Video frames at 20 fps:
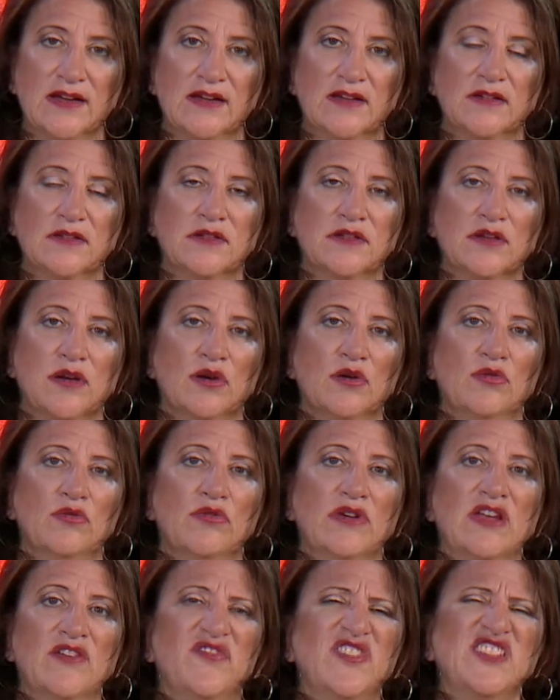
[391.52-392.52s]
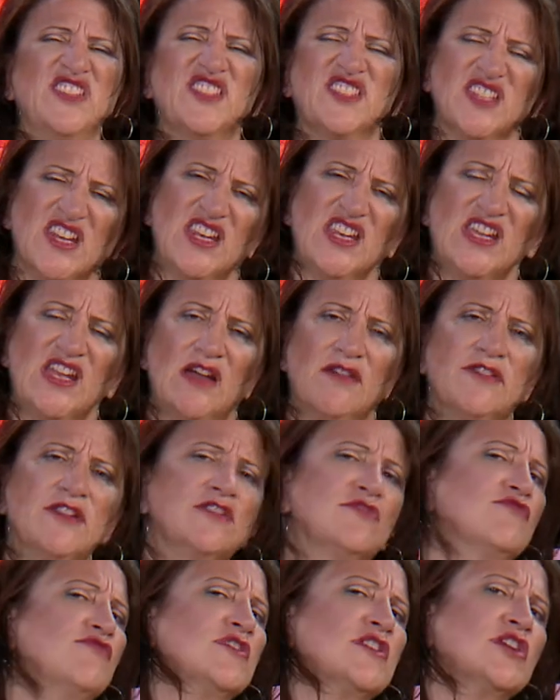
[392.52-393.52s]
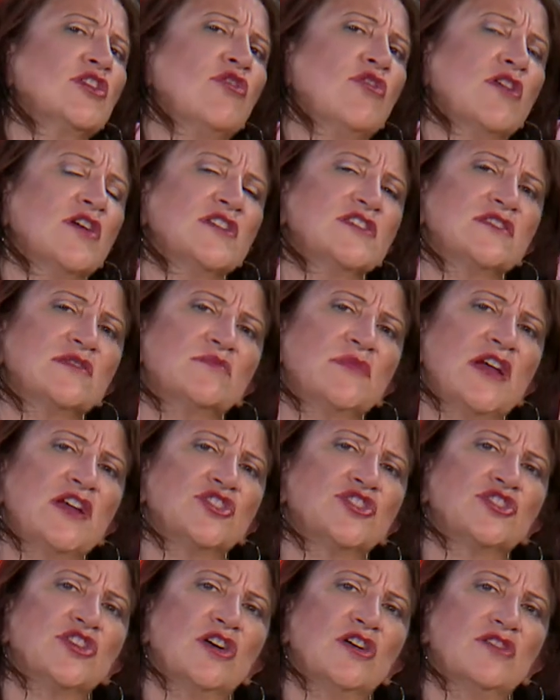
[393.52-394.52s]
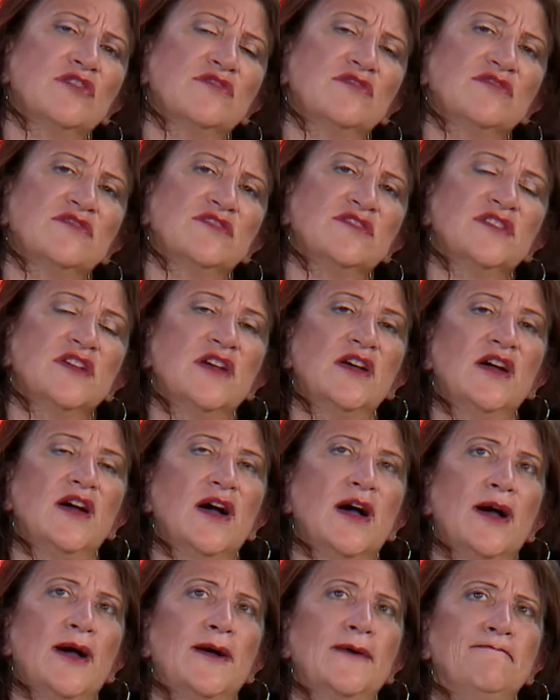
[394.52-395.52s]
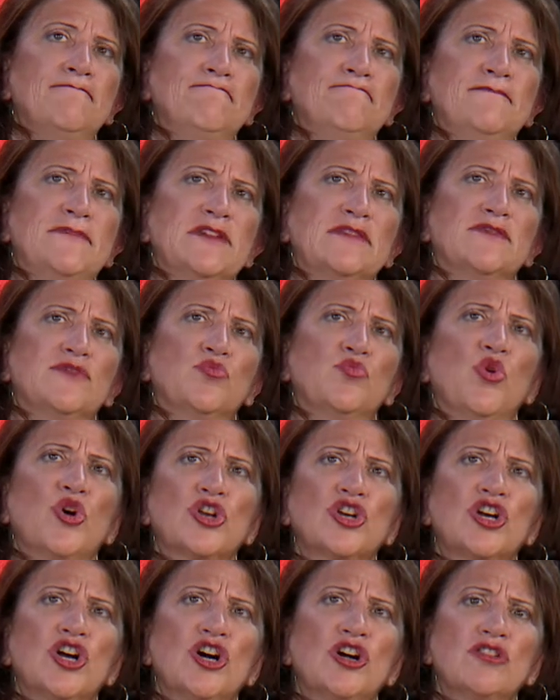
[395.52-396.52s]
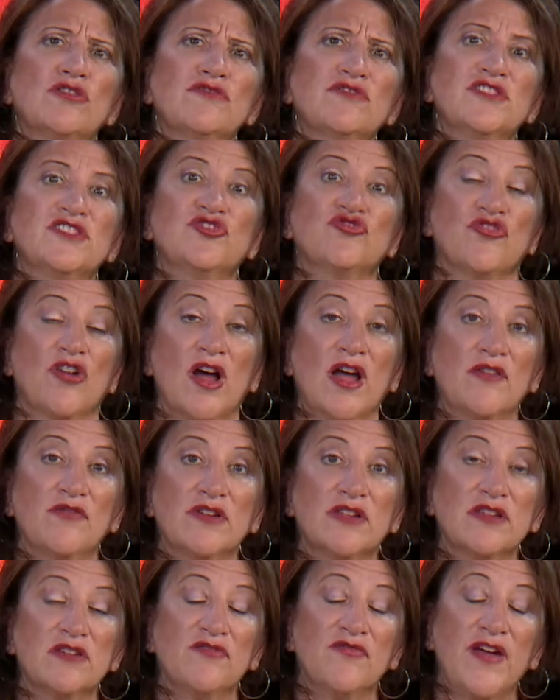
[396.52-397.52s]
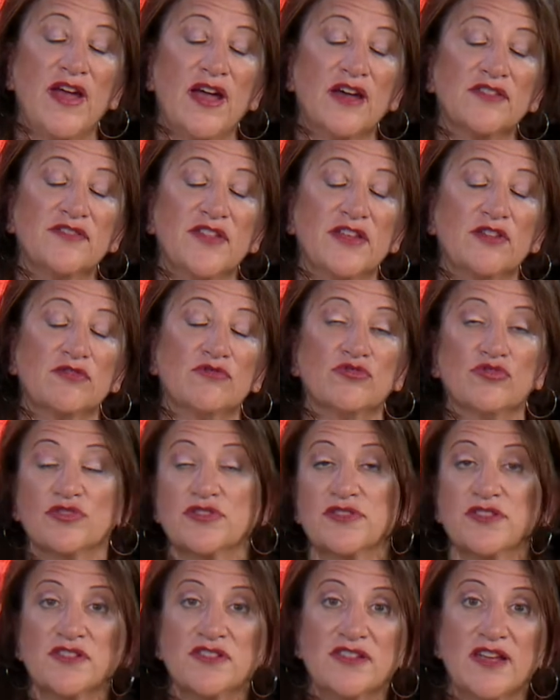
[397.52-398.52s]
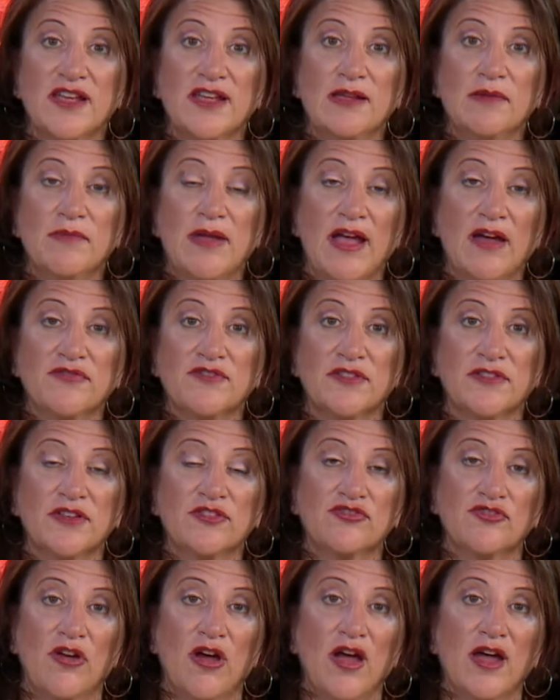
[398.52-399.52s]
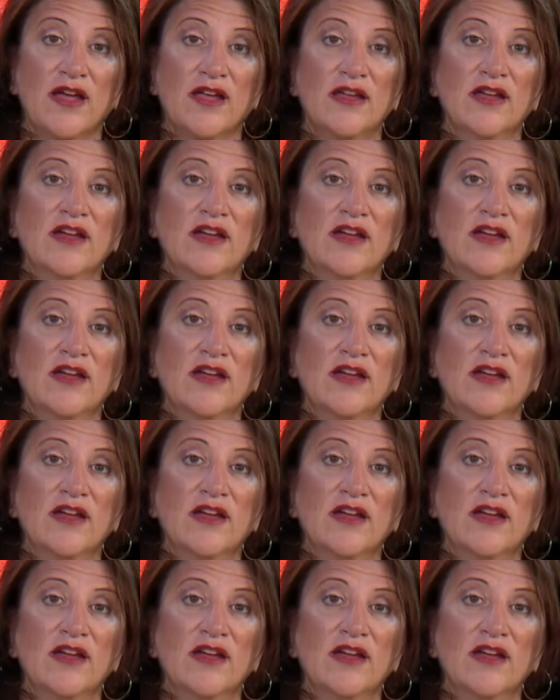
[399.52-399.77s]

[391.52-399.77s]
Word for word: So if it's sunny out, it's really hard to match colors. Um, the, the watercolors dry really fast. They don't look the same after they dry.